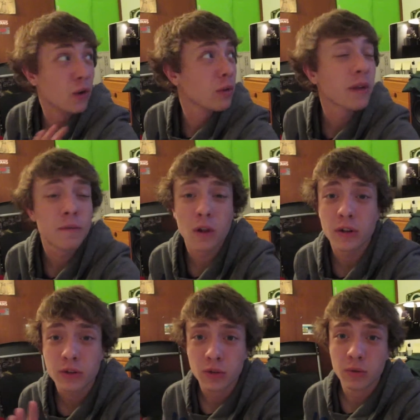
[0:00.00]
I know that
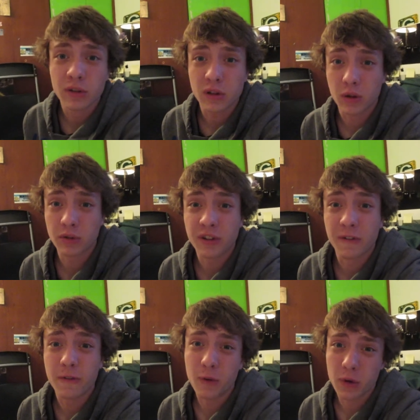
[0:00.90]
vlog 2 is close
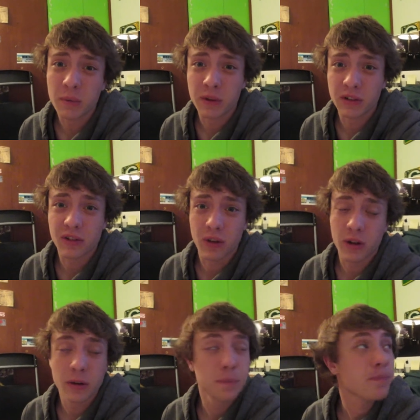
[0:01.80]
to 40 minutes
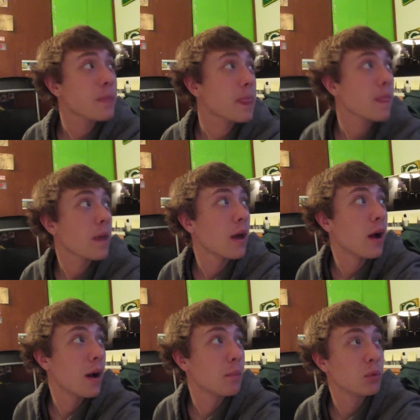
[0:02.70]
long,
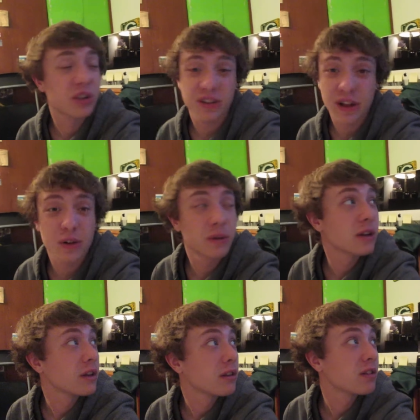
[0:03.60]
um, which is kind of
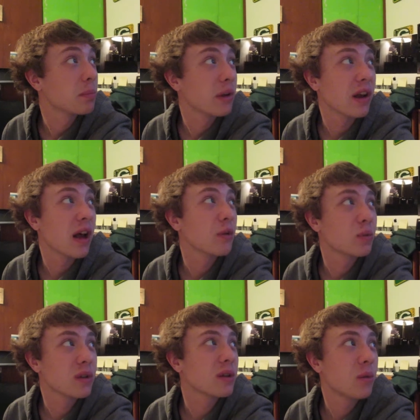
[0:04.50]
ridiculous, but I
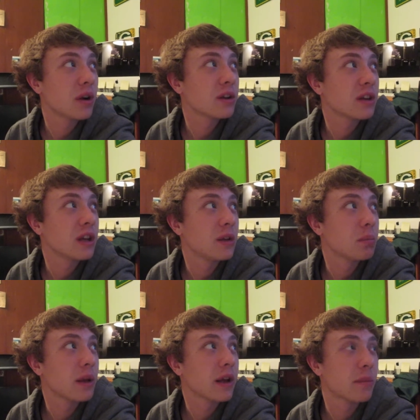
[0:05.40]
really wanted to
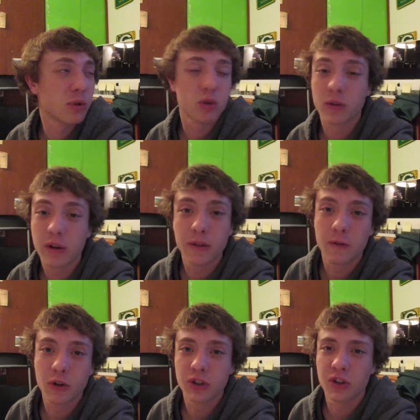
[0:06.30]
keep like a majority of the
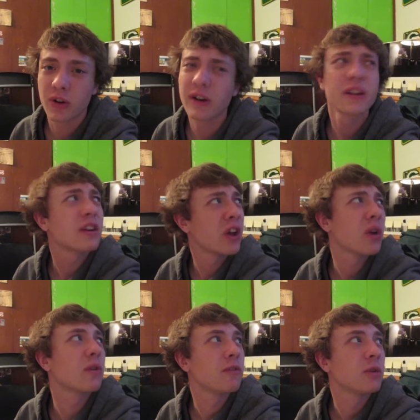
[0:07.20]
footage in there. I did
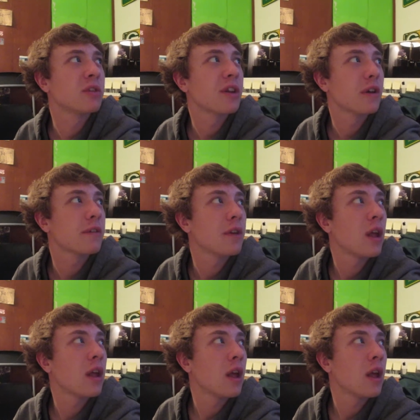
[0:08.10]
cut out a few stuff.